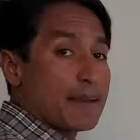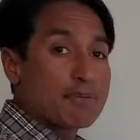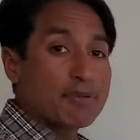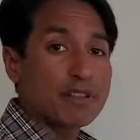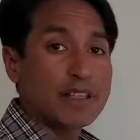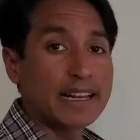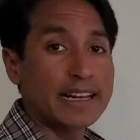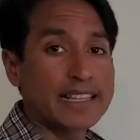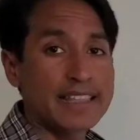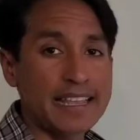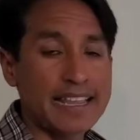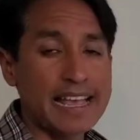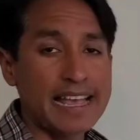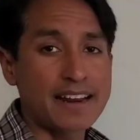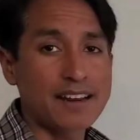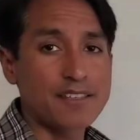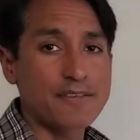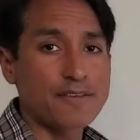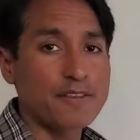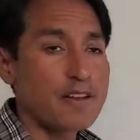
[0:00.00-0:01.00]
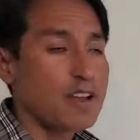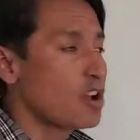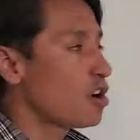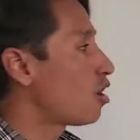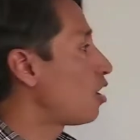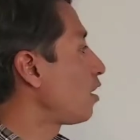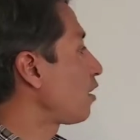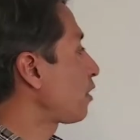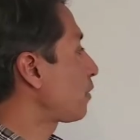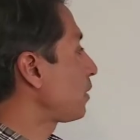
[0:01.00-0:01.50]
pull anything out of
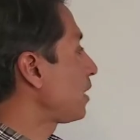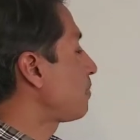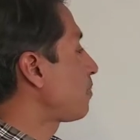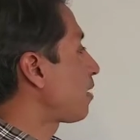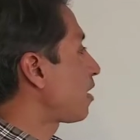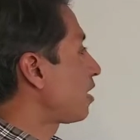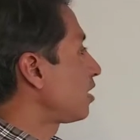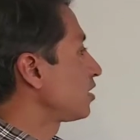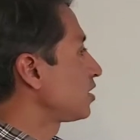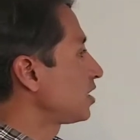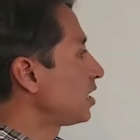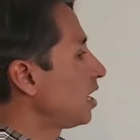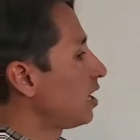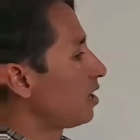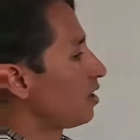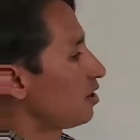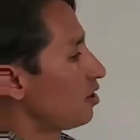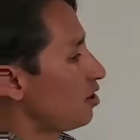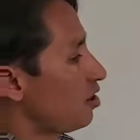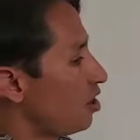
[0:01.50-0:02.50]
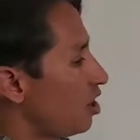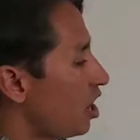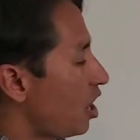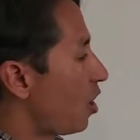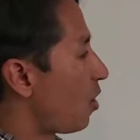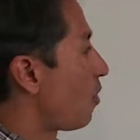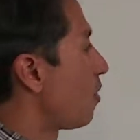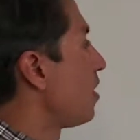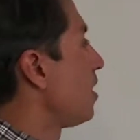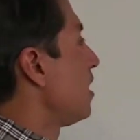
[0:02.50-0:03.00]
all three parts?
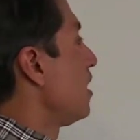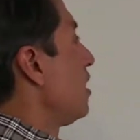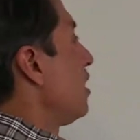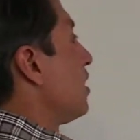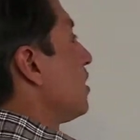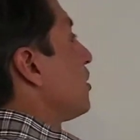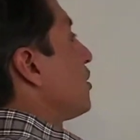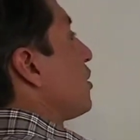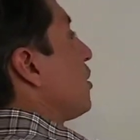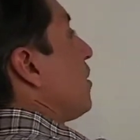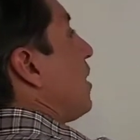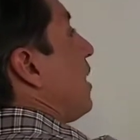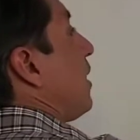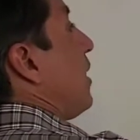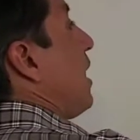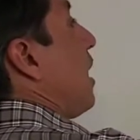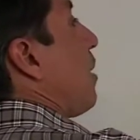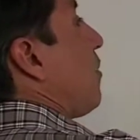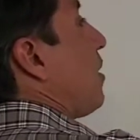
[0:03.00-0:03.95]
No. So then now